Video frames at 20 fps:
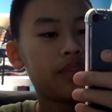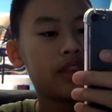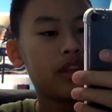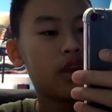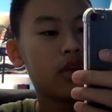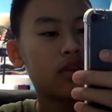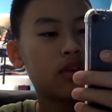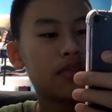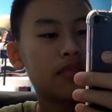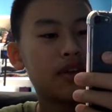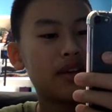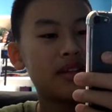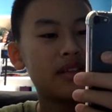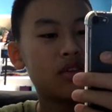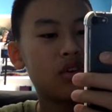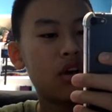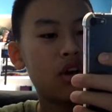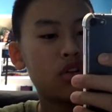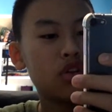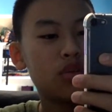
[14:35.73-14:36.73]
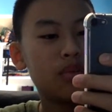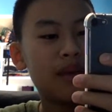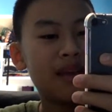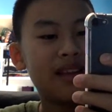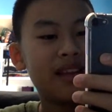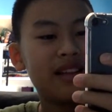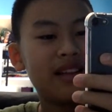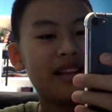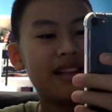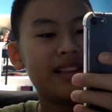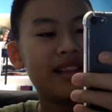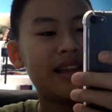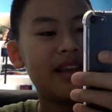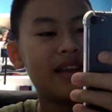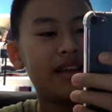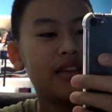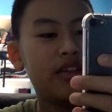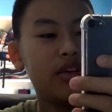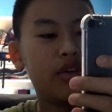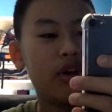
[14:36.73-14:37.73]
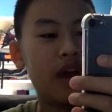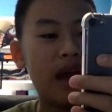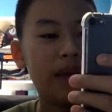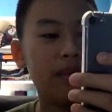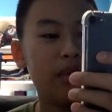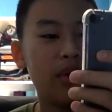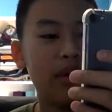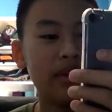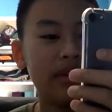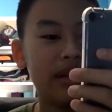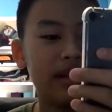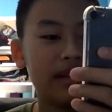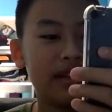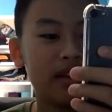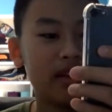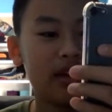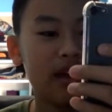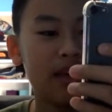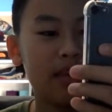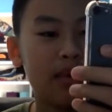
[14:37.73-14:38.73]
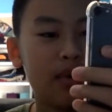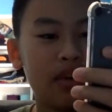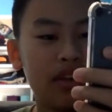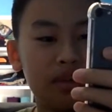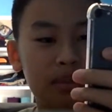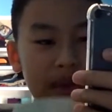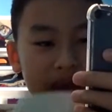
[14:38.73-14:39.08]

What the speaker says: your device will automatically link to your Apple ID and your Apple ID